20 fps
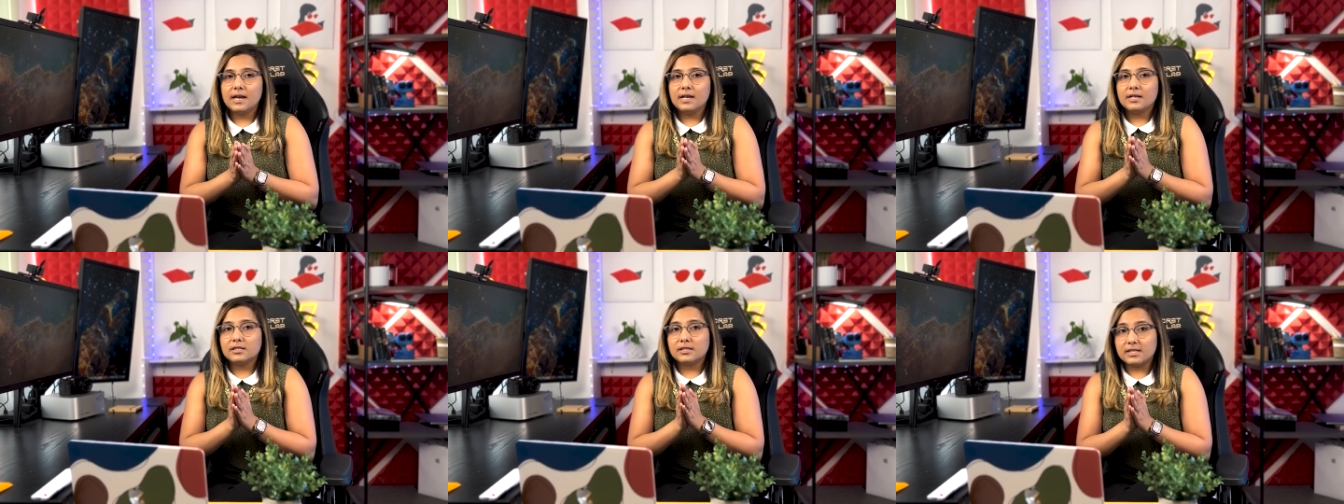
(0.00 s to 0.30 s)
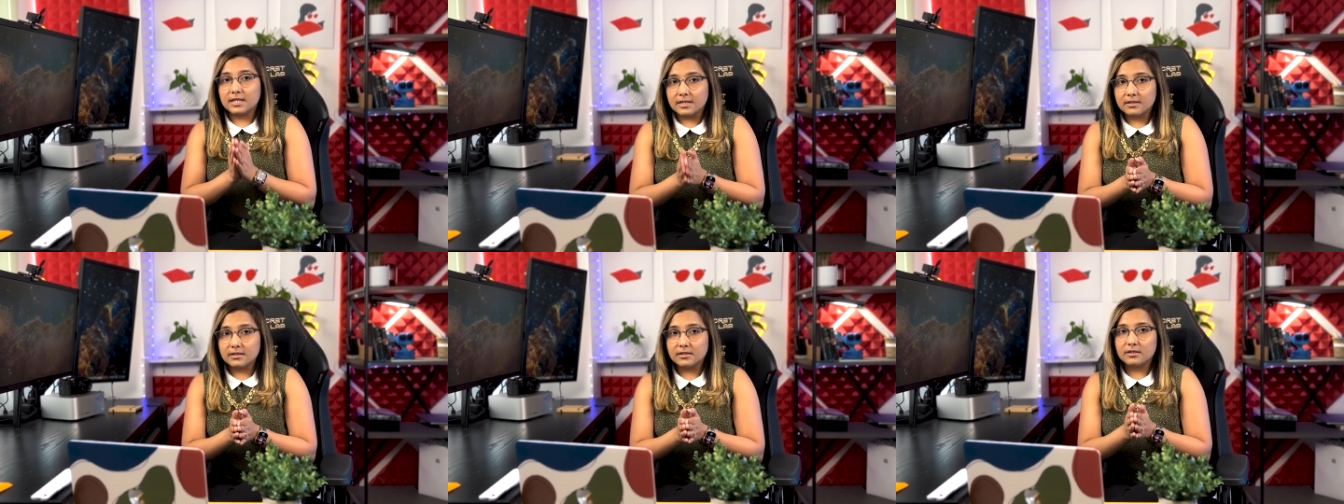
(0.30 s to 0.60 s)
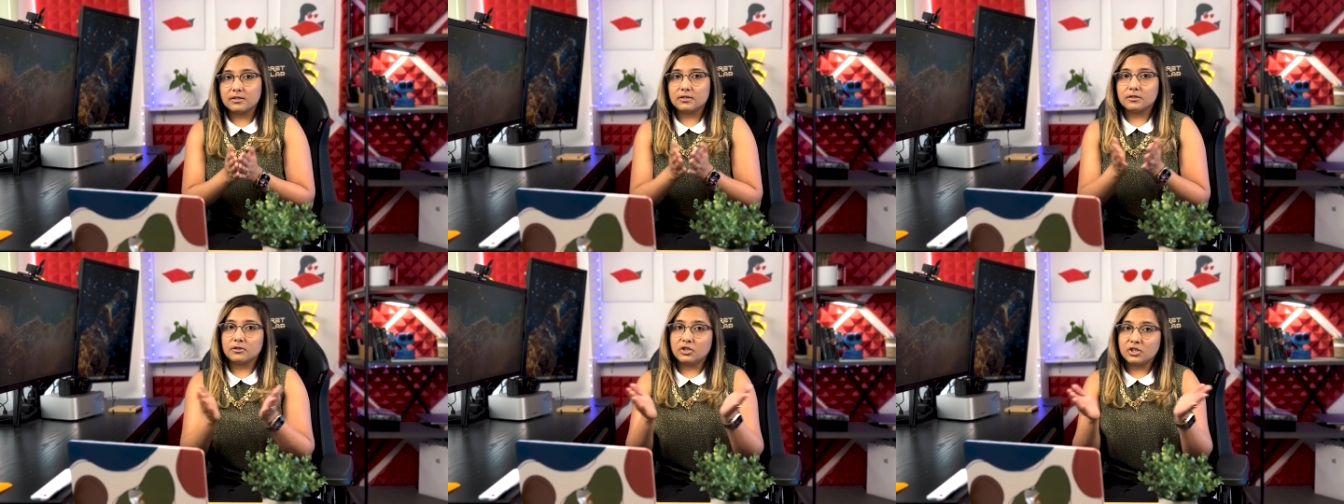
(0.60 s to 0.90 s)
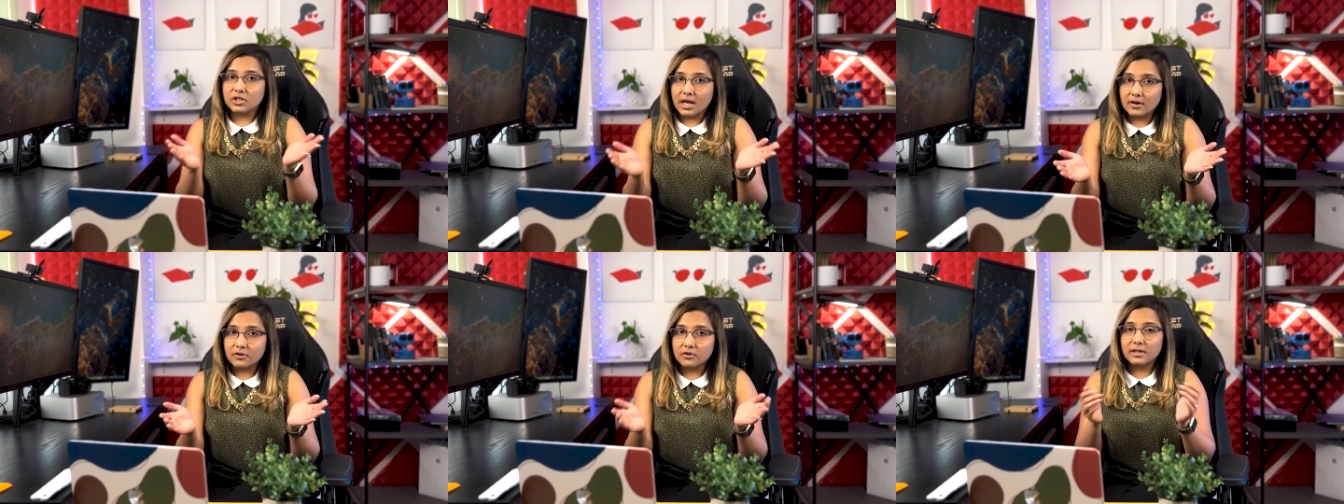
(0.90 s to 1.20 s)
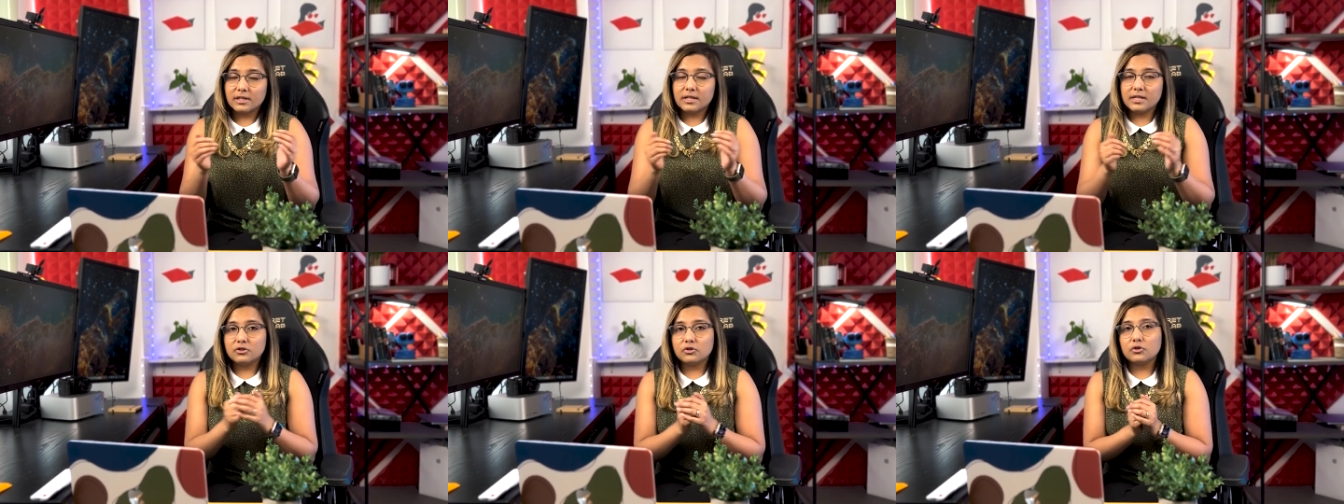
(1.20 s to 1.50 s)
since
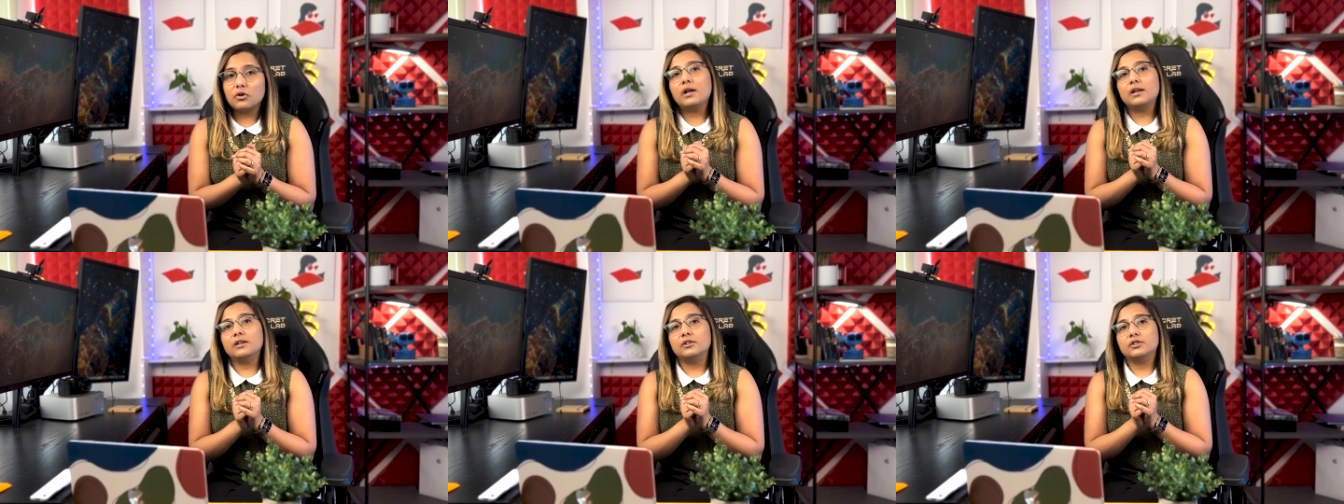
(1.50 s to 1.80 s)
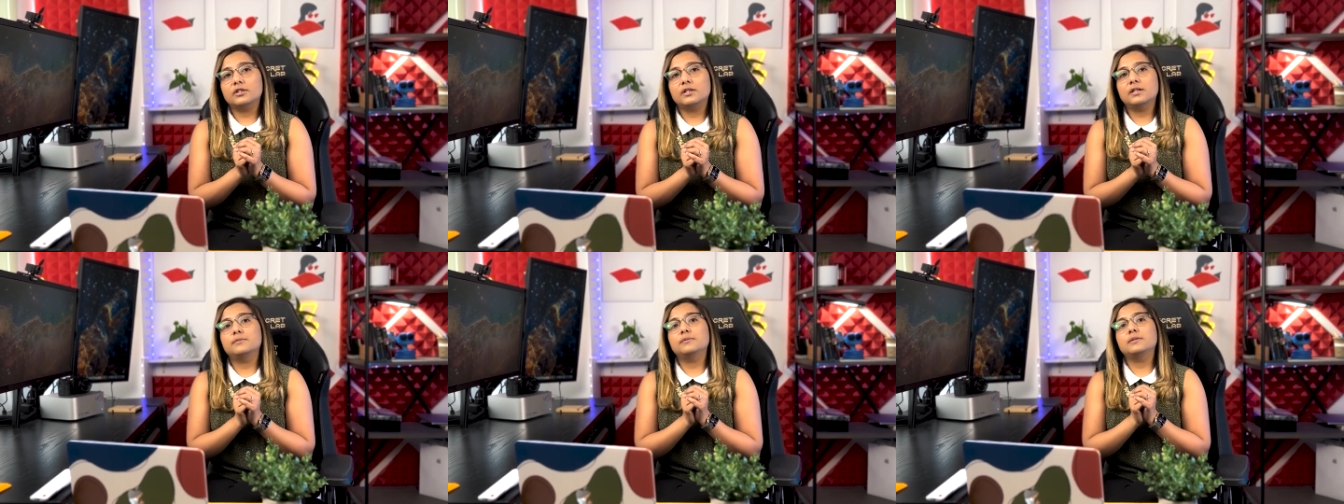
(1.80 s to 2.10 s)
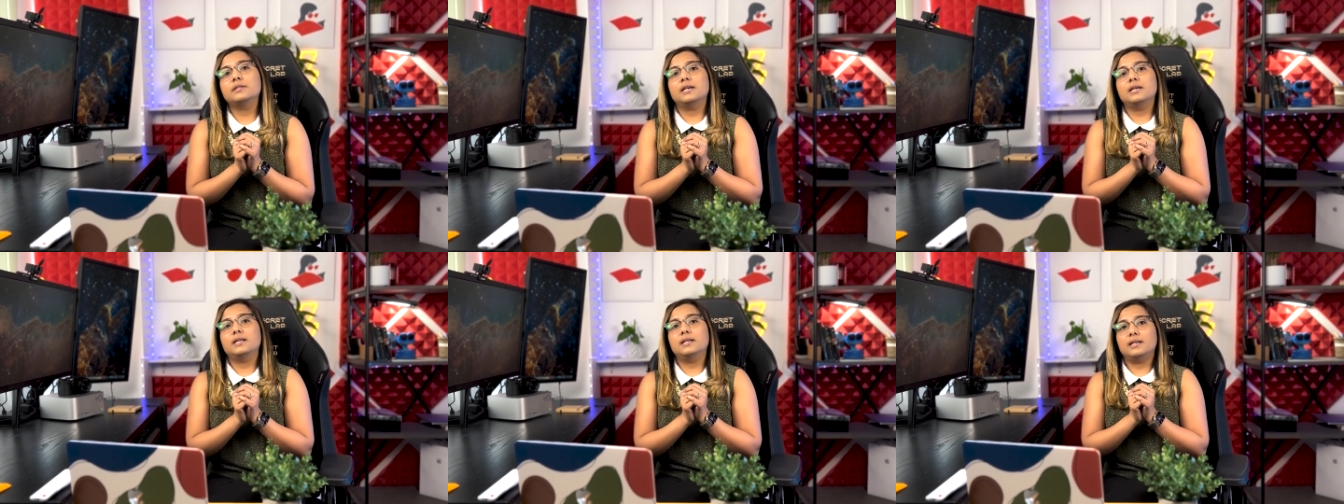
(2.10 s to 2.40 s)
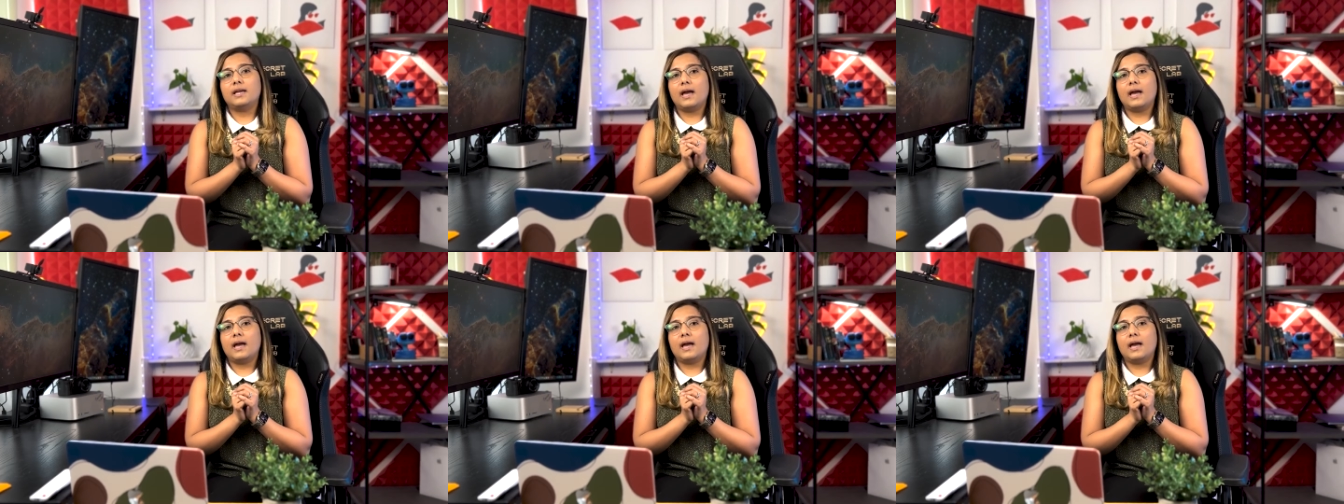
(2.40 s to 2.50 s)
generally scholarships in